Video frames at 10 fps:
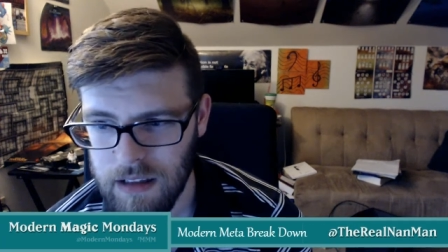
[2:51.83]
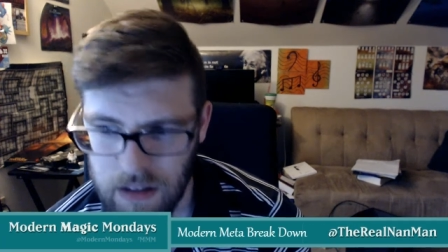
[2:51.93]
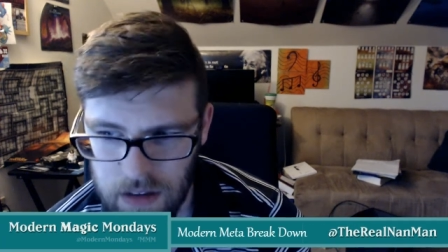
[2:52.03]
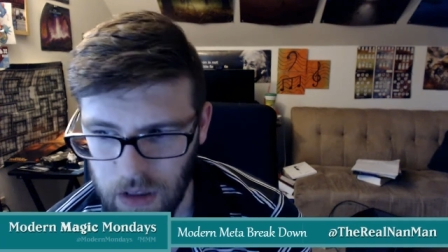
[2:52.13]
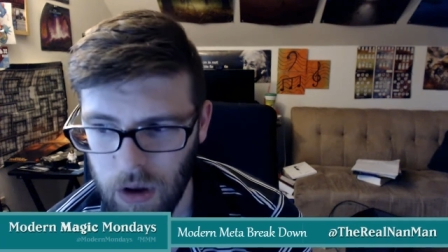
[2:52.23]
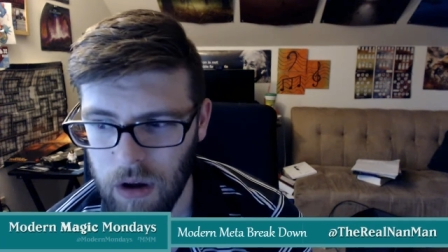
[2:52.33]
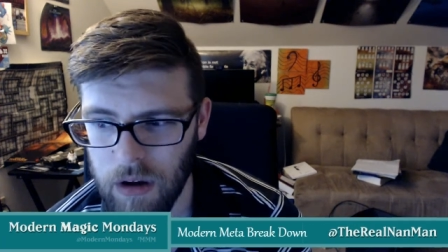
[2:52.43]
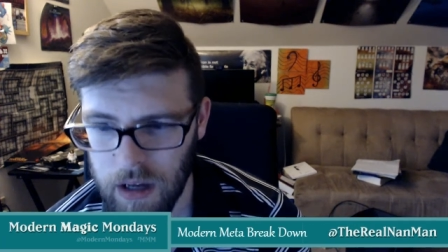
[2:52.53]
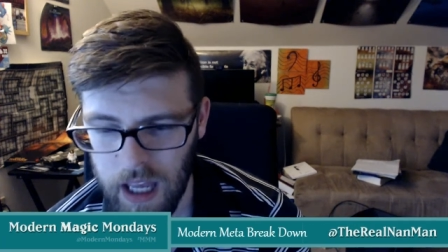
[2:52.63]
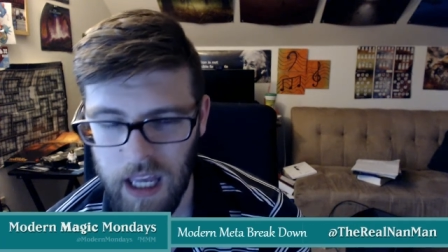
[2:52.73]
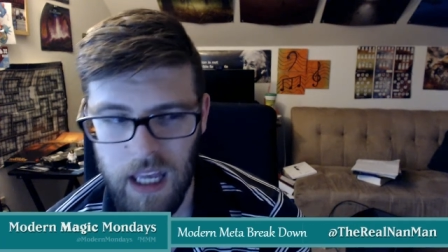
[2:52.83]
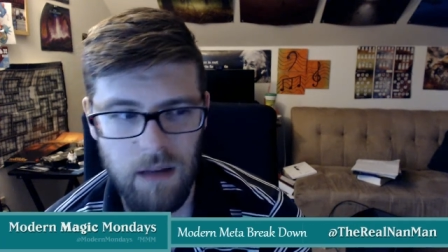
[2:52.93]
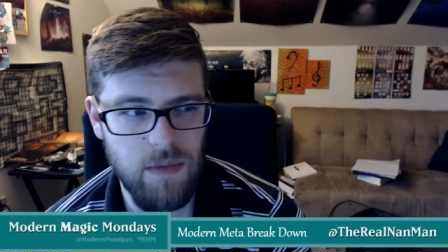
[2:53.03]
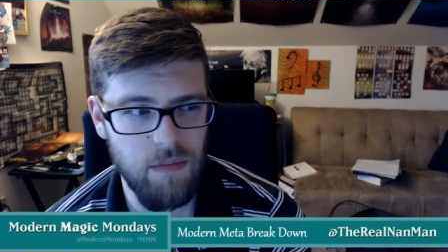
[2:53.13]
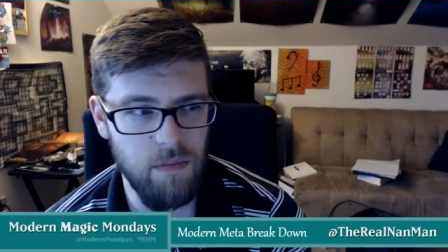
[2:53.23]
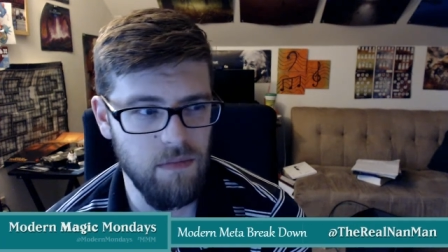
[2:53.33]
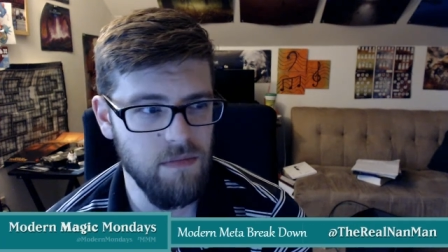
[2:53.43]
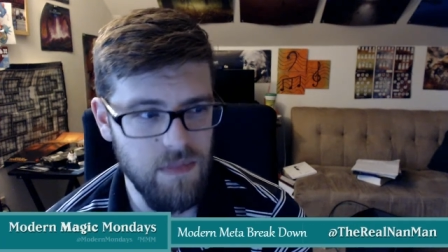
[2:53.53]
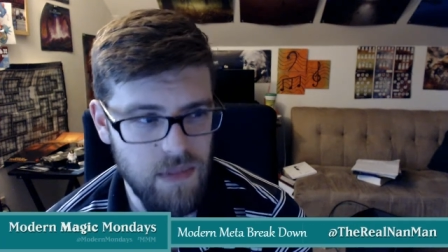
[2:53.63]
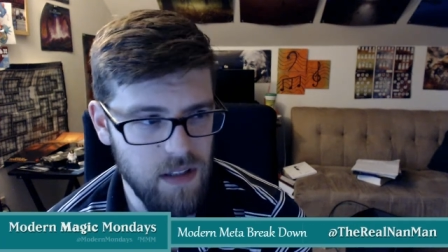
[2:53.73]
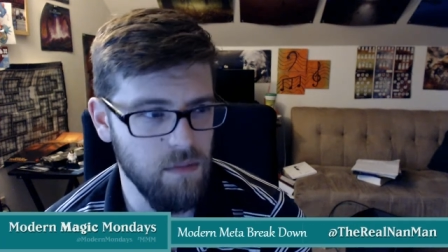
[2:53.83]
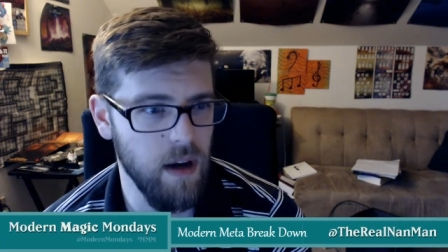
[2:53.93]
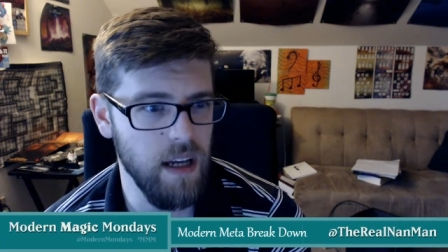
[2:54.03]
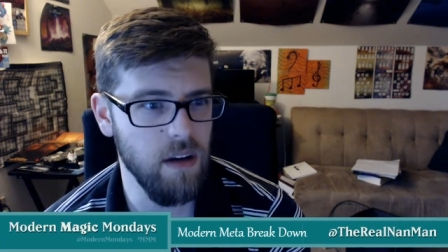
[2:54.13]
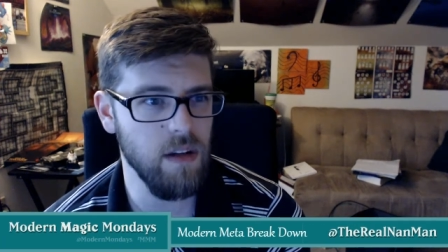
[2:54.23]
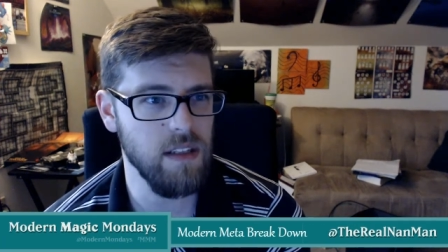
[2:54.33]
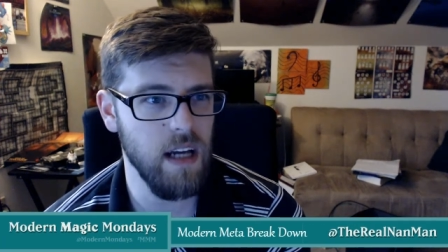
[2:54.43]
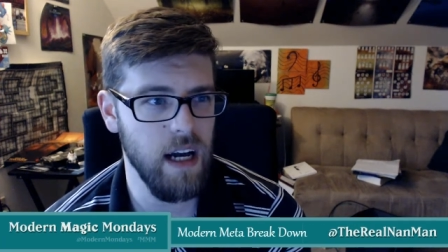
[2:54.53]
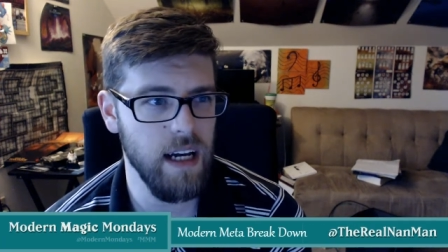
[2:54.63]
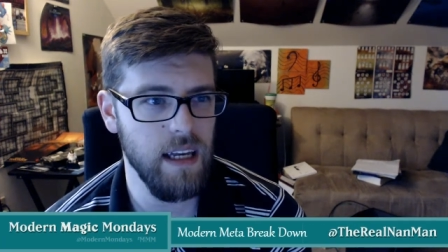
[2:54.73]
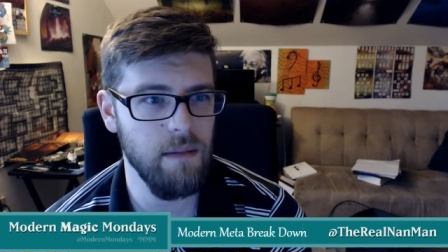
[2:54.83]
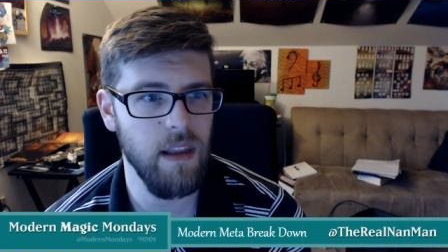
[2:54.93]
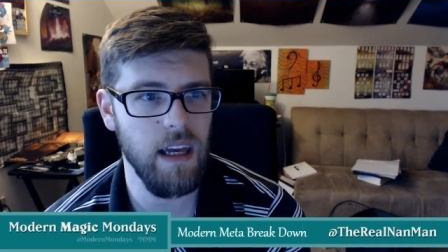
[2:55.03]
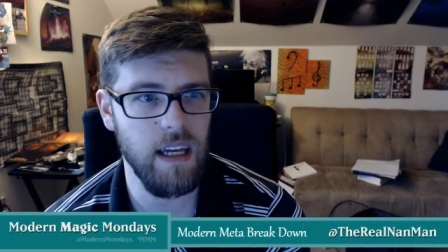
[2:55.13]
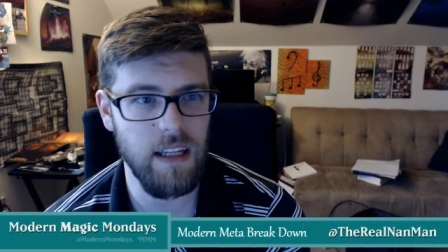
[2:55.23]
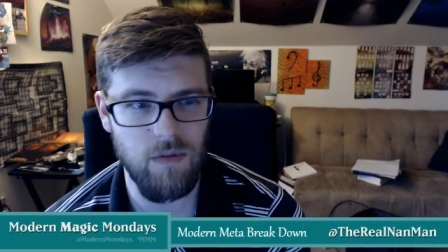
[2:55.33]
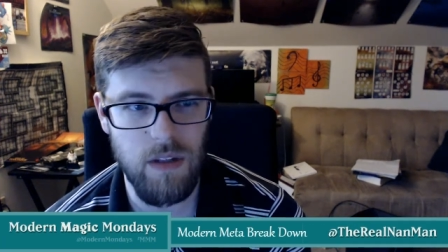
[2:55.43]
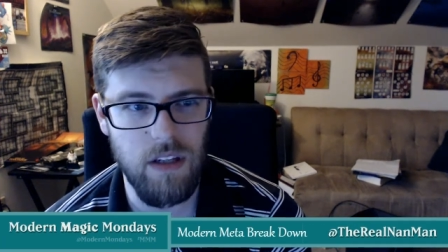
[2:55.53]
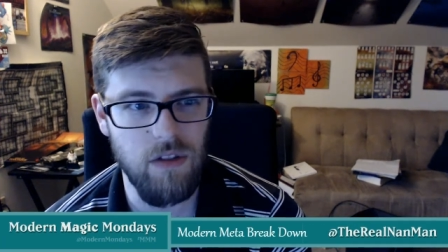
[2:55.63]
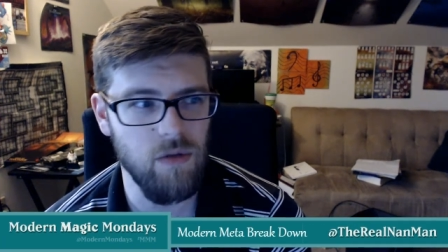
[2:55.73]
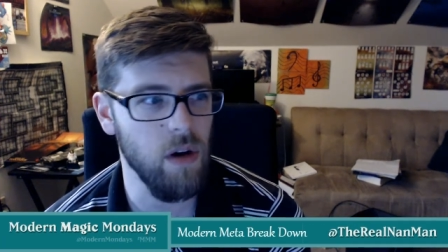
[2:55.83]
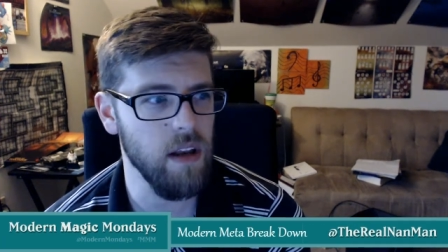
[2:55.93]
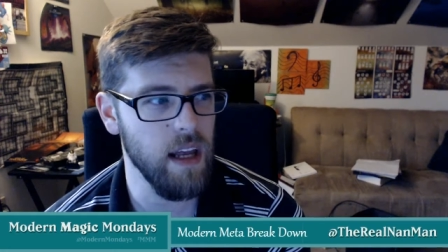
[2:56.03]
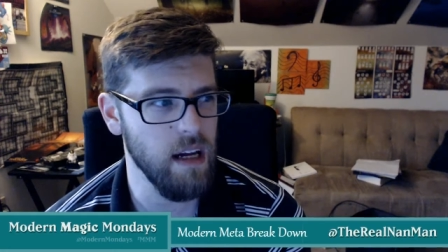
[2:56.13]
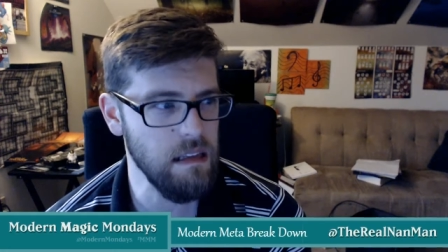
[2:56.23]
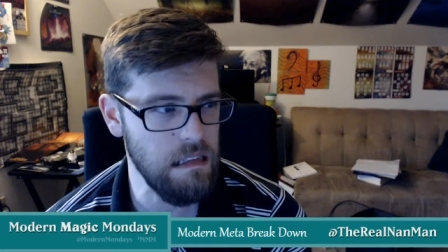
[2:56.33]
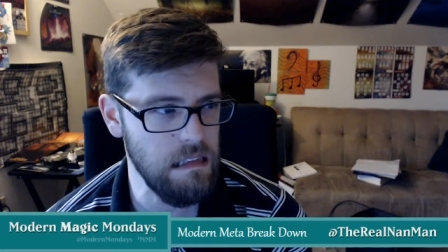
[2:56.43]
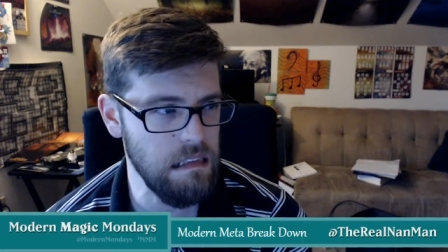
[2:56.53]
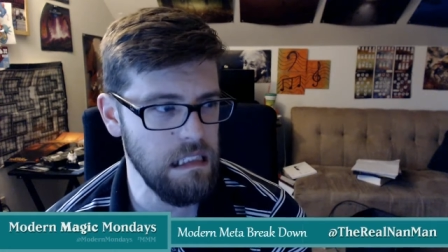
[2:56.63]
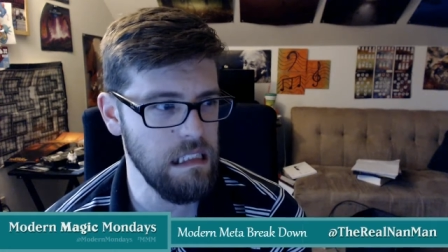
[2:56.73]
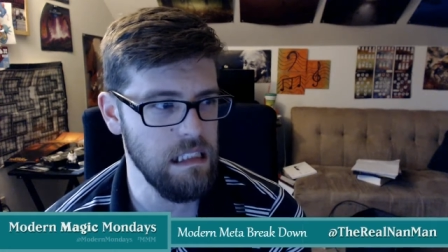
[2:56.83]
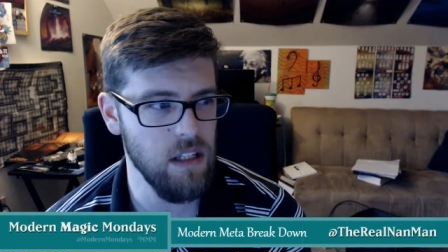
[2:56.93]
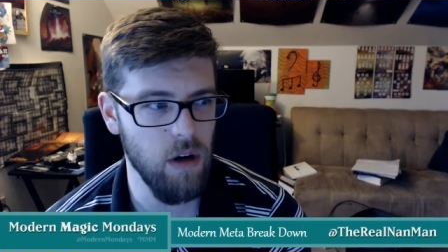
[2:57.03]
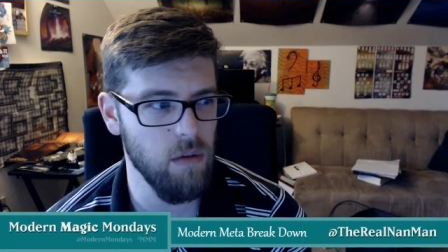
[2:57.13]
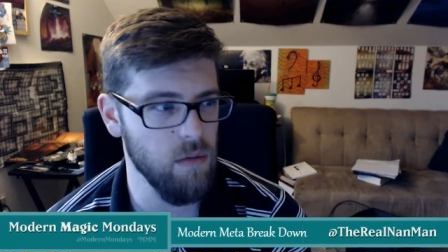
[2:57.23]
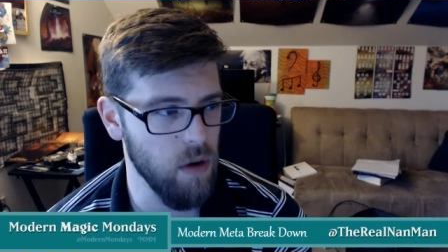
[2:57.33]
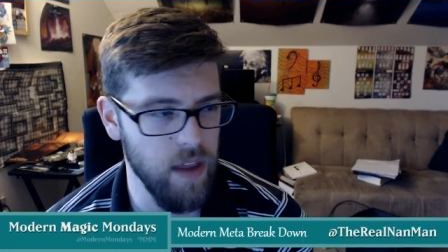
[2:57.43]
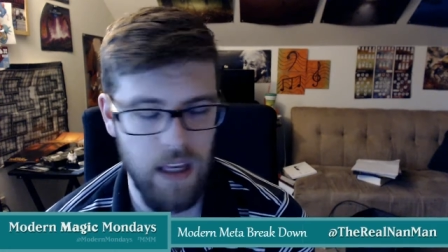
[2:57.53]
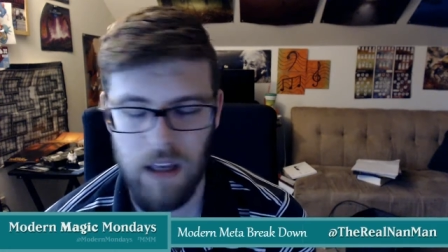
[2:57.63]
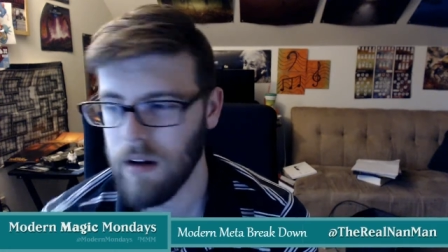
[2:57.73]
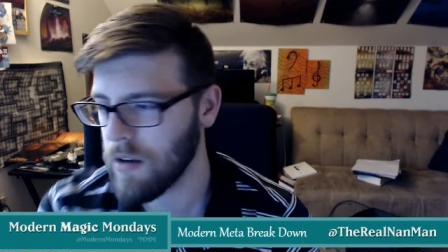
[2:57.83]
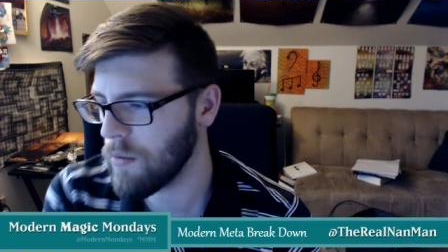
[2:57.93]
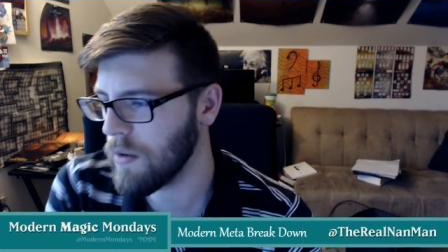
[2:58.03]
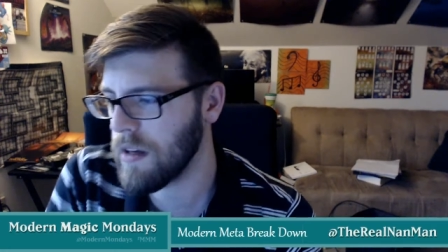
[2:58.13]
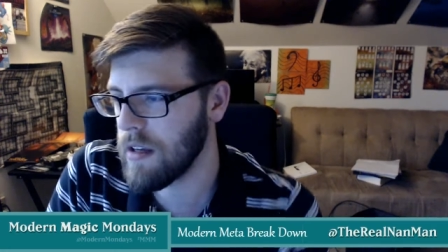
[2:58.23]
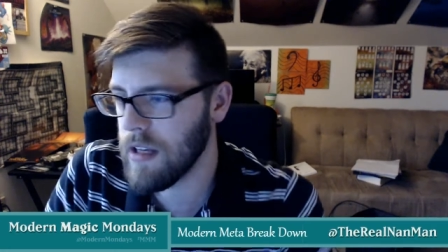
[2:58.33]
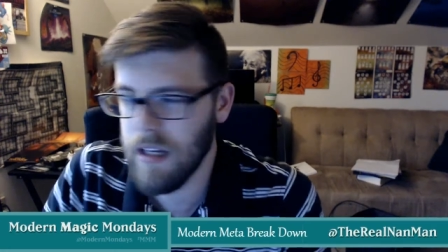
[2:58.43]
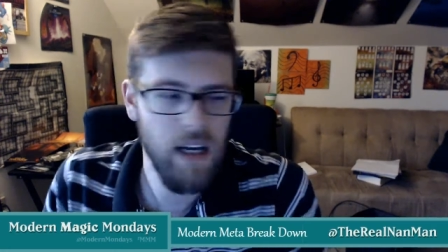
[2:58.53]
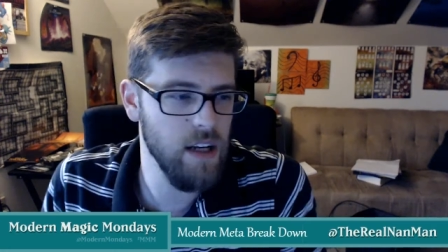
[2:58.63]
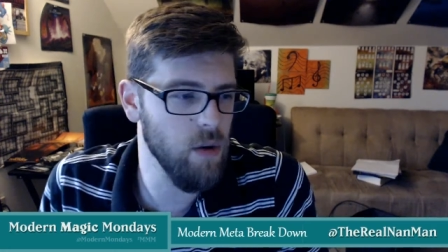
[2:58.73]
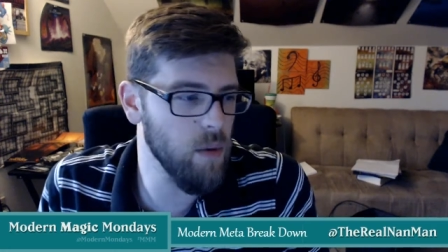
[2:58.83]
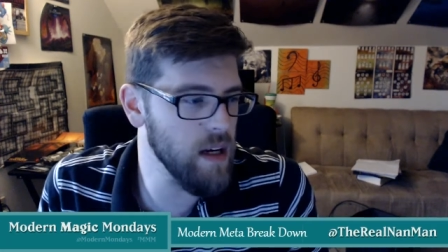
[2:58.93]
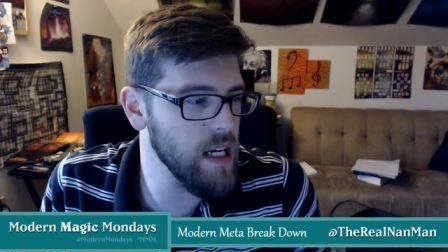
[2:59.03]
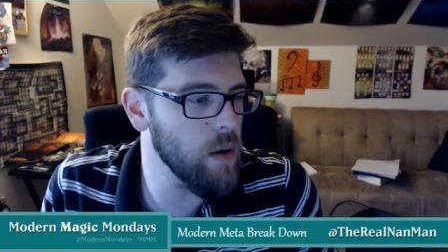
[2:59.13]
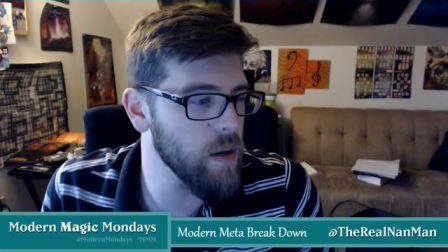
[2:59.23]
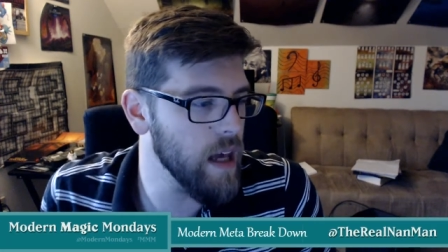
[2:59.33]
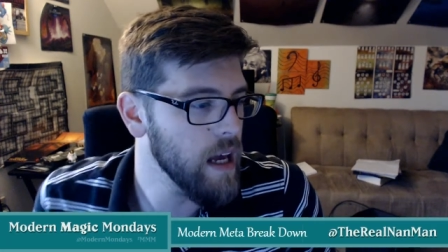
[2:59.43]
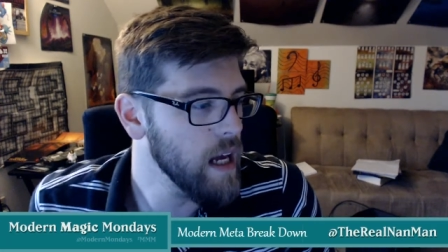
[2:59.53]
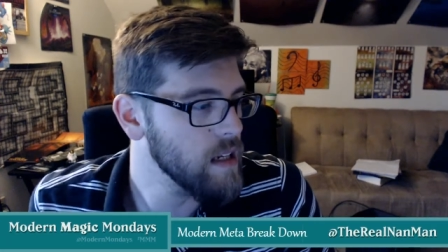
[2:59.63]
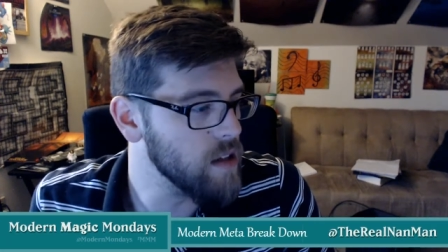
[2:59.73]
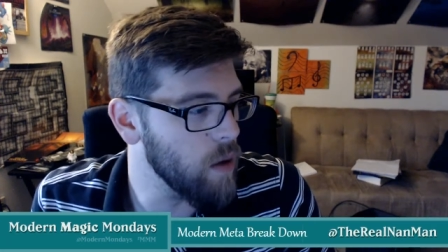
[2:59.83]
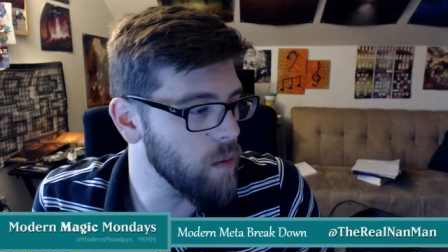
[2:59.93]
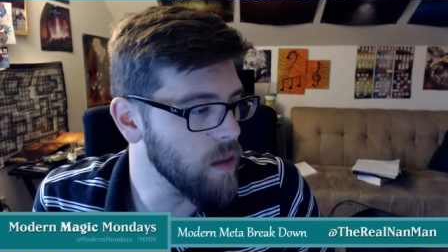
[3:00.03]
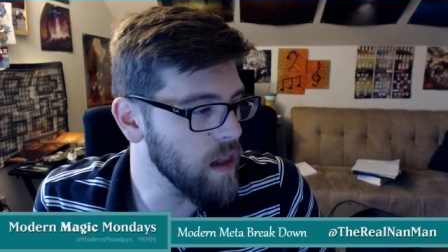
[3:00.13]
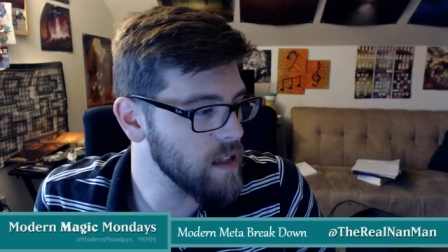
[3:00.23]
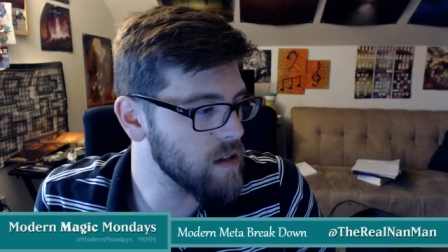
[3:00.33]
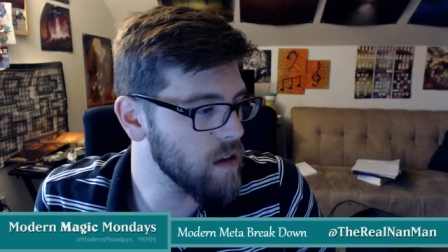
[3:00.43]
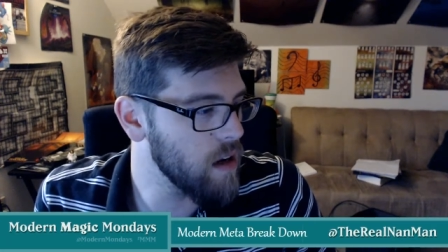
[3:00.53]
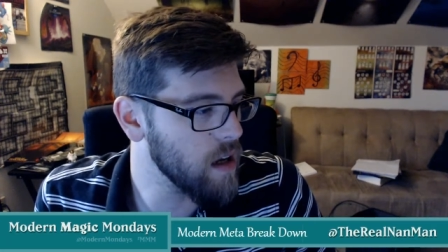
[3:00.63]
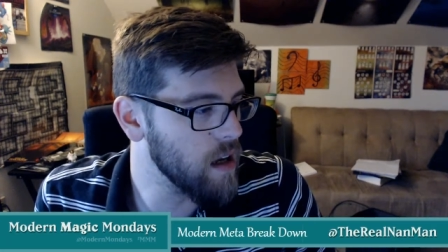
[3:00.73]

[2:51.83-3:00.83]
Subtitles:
long games, might go to time, like it's really drawn out, and no thank you. I don't want to deal with it. So let's talk